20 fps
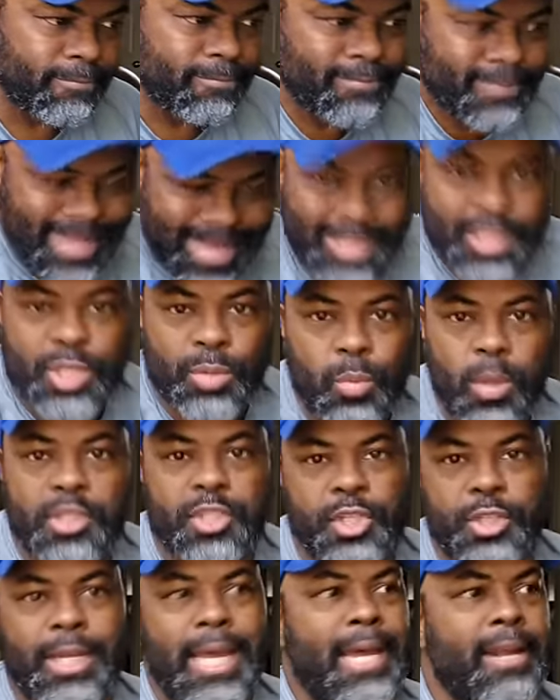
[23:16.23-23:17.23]
That's what
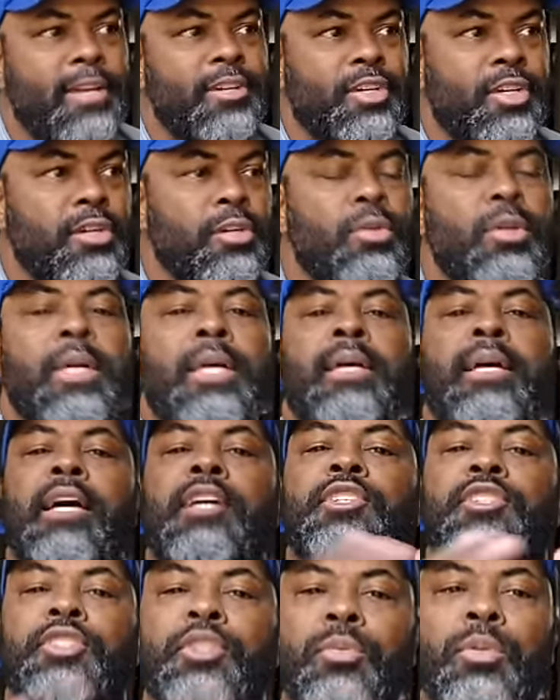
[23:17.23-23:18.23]
you got to do
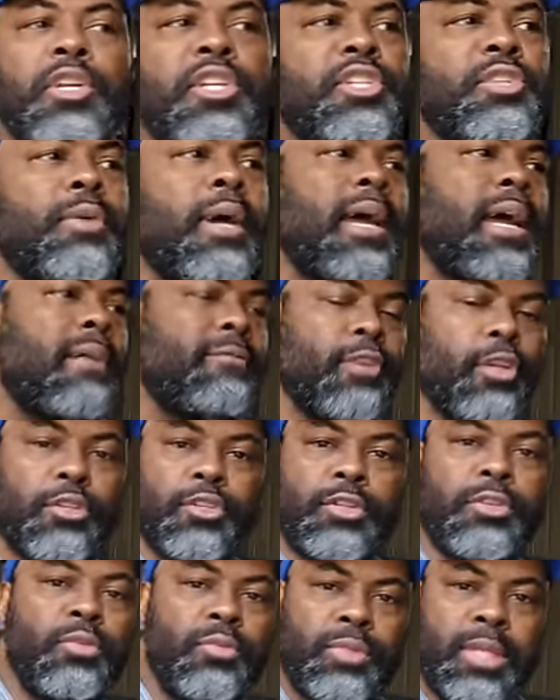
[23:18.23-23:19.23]
as soon as you have your
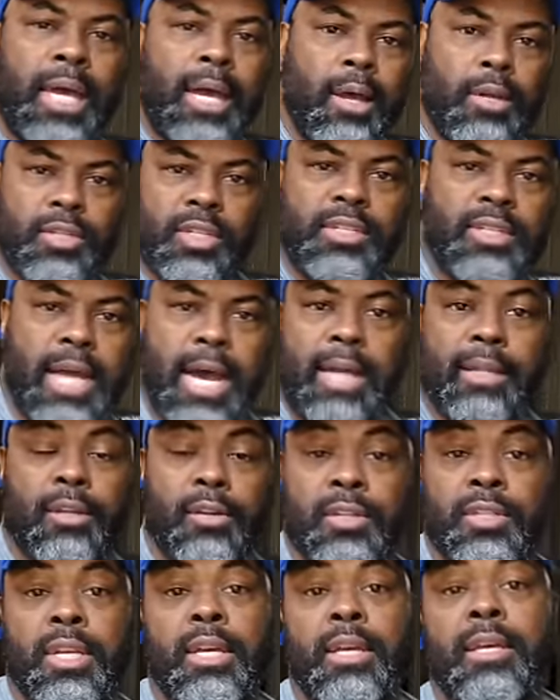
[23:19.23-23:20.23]

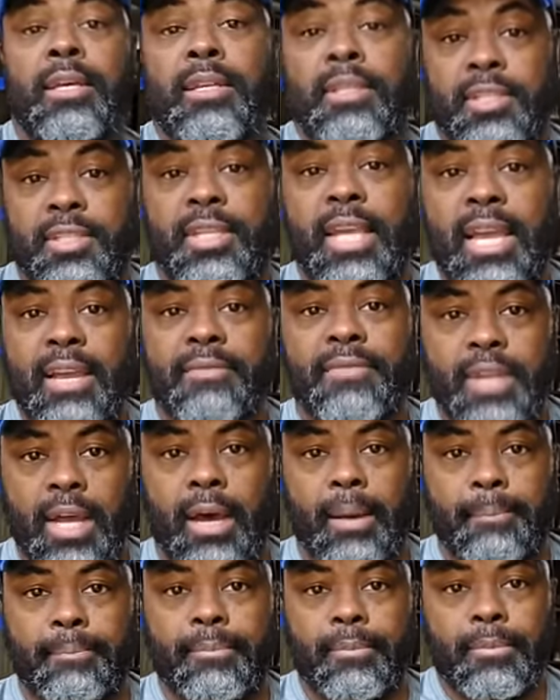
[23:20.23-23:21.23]
$2,000 saved
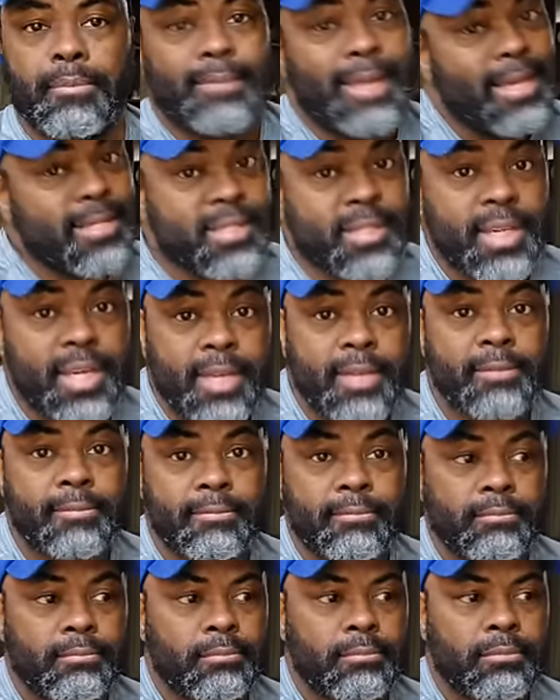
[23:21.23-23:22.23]
up. That's it
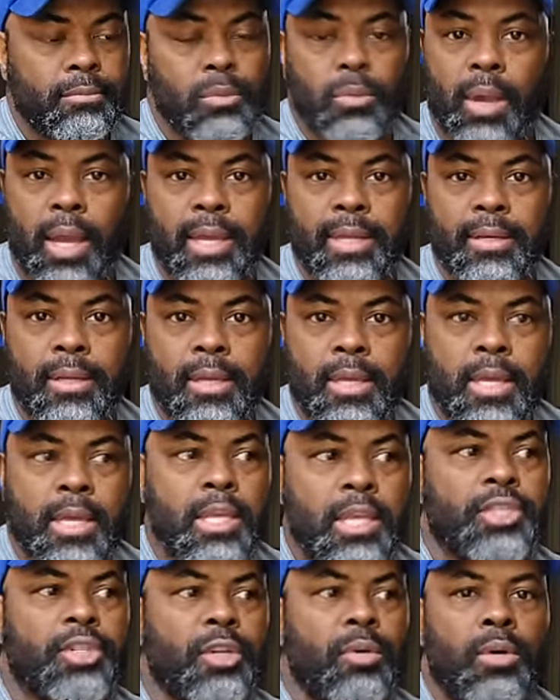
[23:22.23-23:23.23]
right?
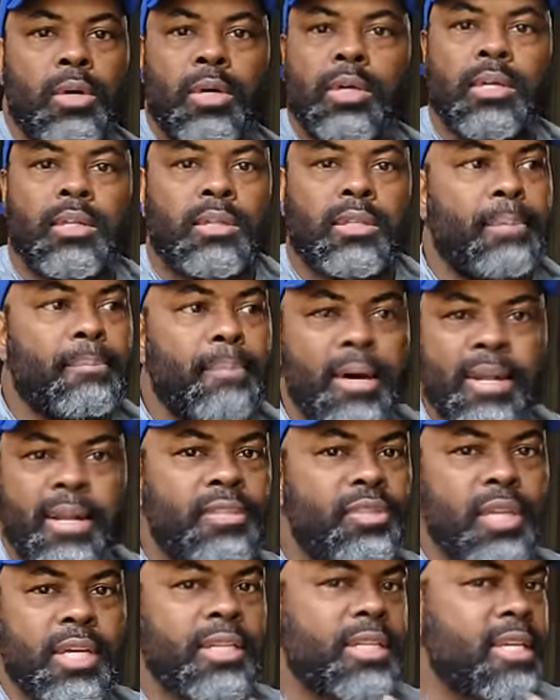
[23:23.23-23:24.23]
So the money
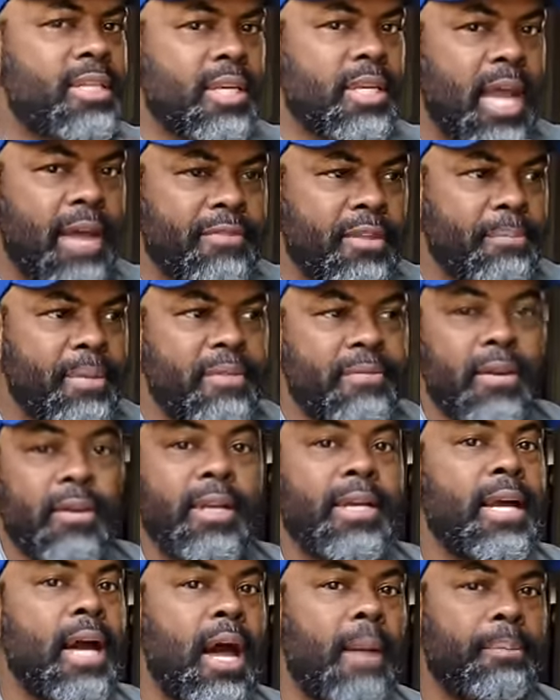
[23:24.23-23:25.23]
thing doesn't have to be
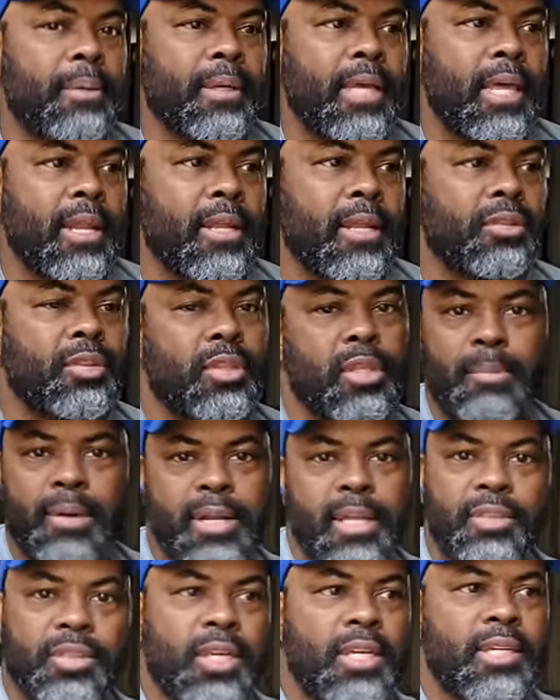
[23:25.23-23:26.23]
very complicated. The
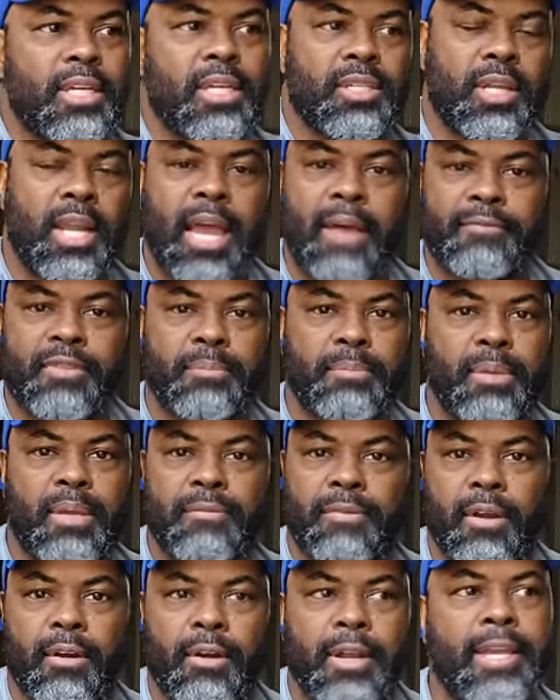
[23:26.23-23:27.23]
money thing doesn't have to be
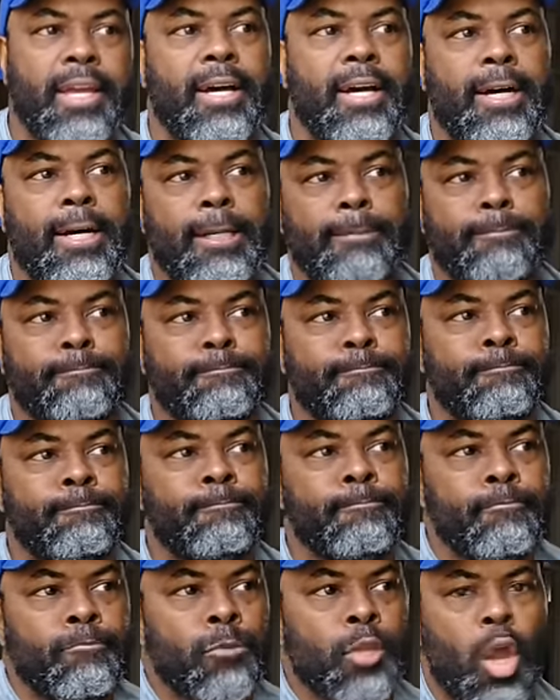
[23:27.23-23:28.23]
very um,
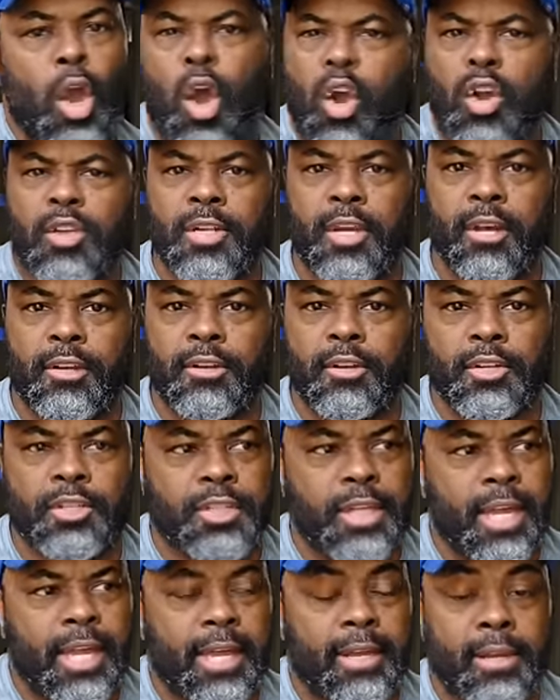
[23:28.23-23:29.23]
hard to
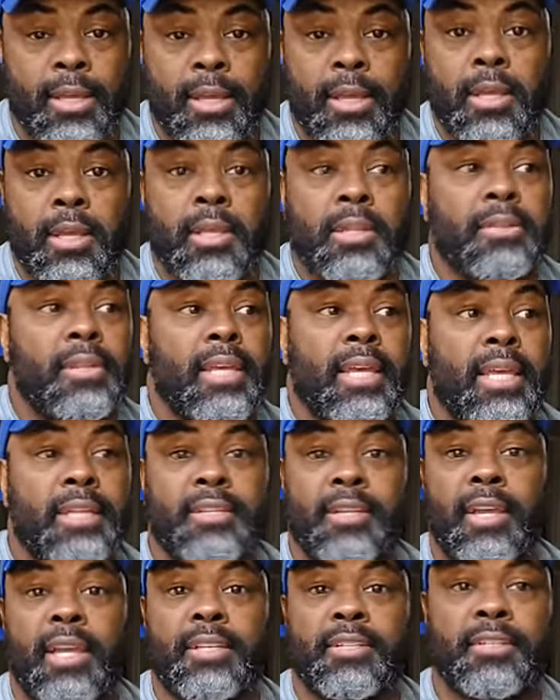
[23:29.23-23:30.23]
understand.
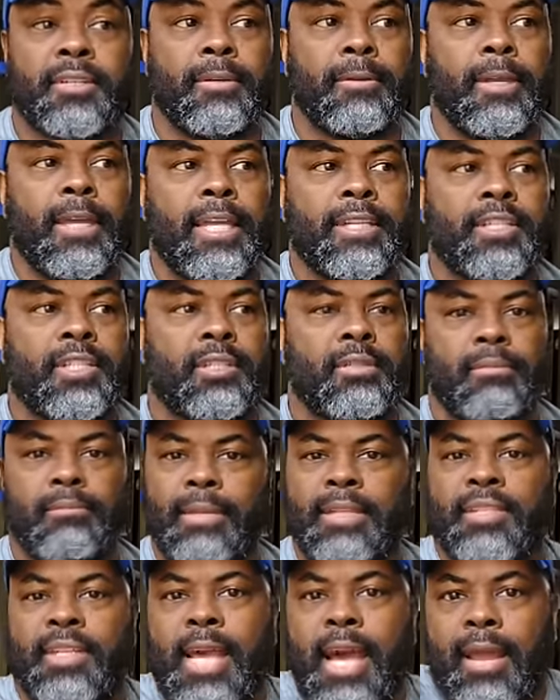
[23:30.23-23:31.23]
It's it's it's
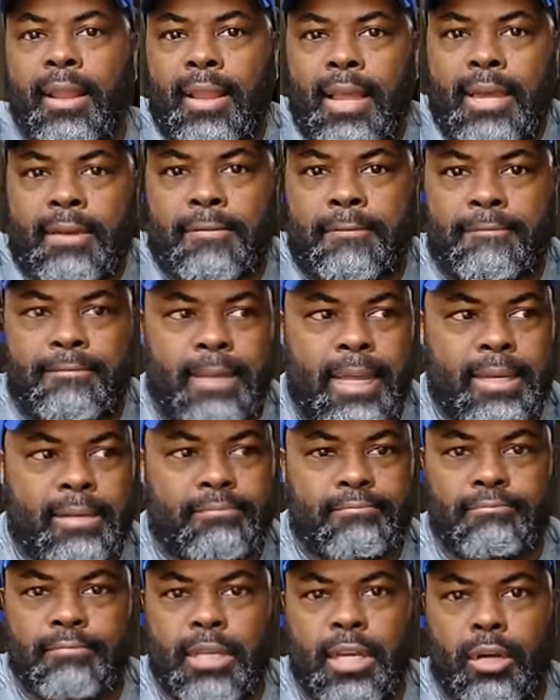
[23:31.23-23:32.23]
it's kind of like
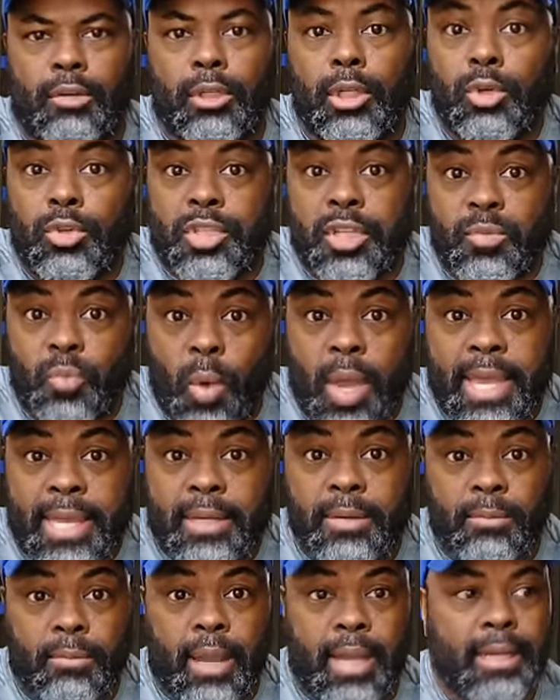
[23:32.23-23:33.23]
like you know losing
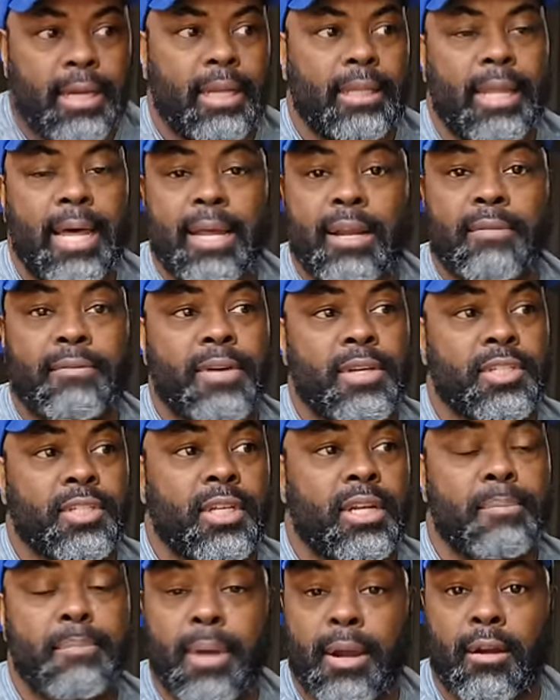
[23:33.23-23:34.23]
weight, right? A lot of us
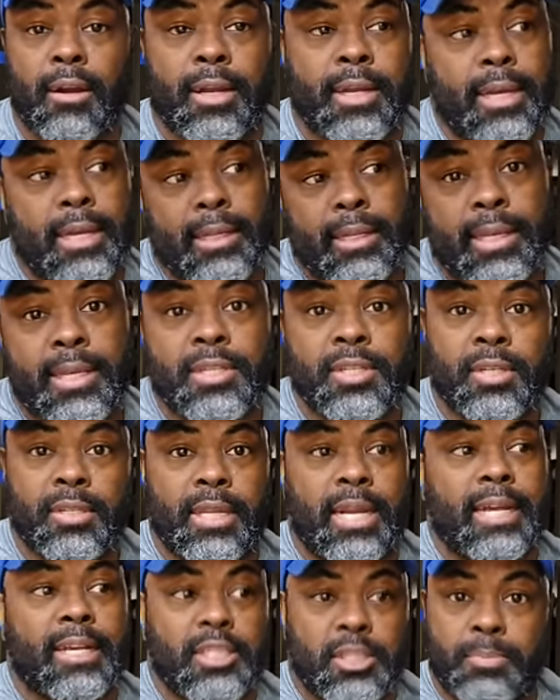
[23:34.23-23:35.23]
in America, at least
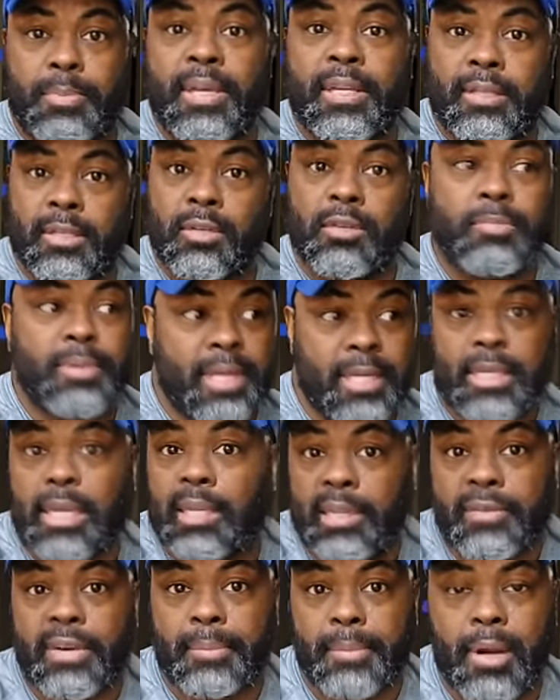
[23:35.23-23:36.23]
that I can speak to because I
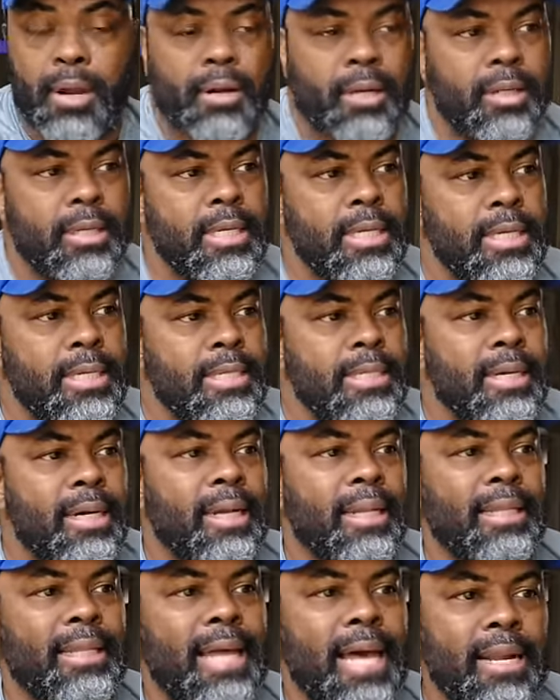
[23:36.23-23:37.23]
live in America,
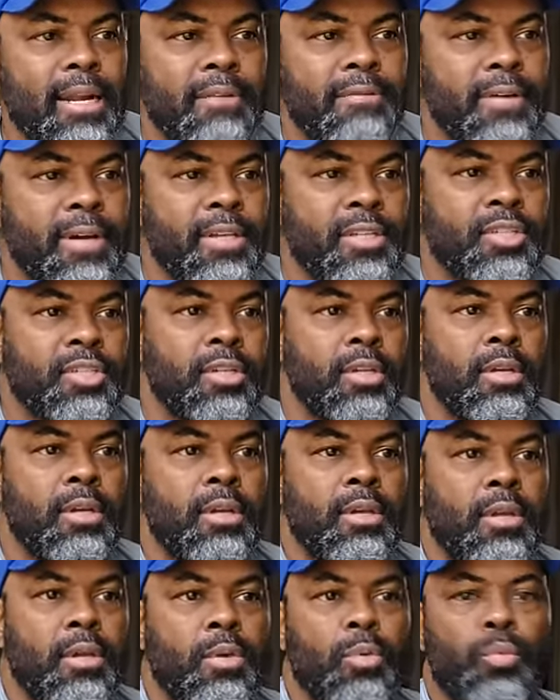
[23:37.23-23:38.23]
a lot of us
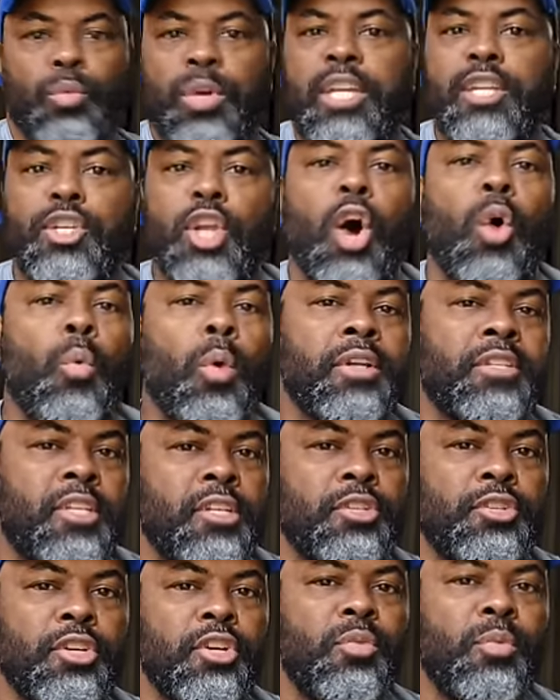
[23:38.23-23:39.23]
we know what to
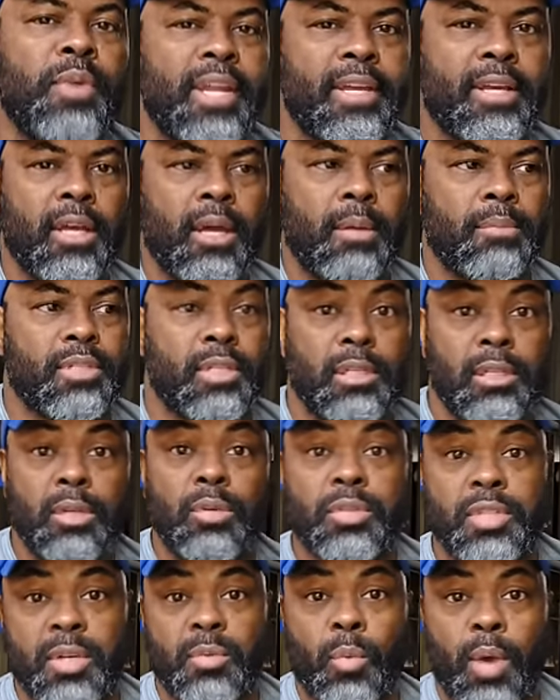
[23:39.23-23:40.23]
do when it comes to
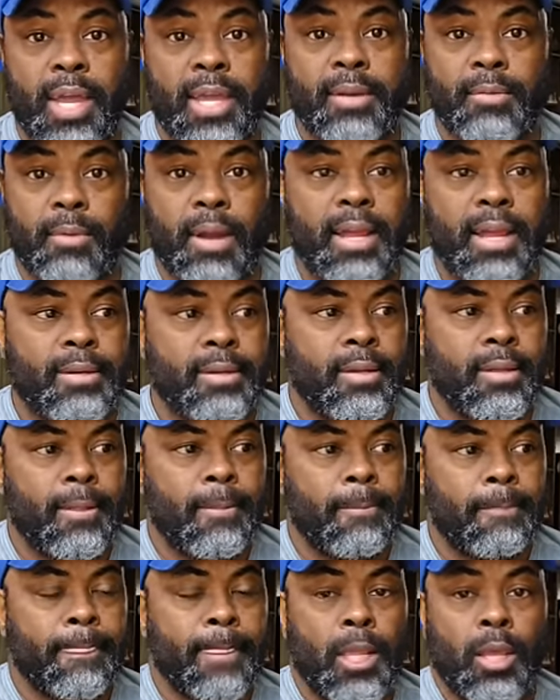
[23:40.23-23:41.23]
losing weight, right?
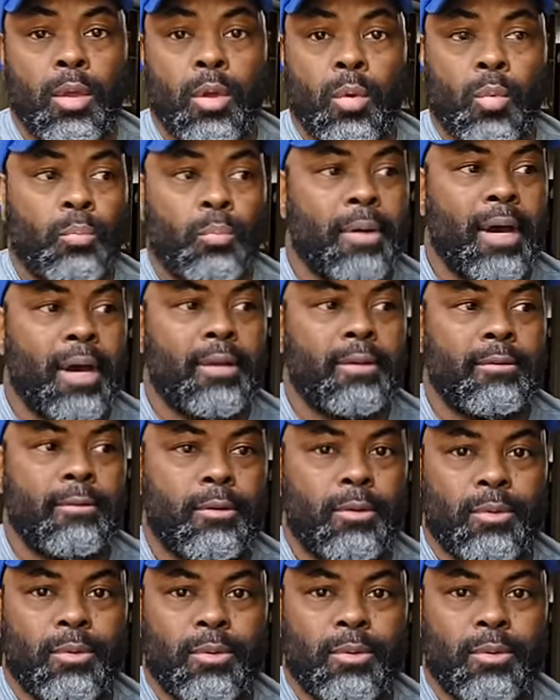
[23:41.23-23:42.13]
But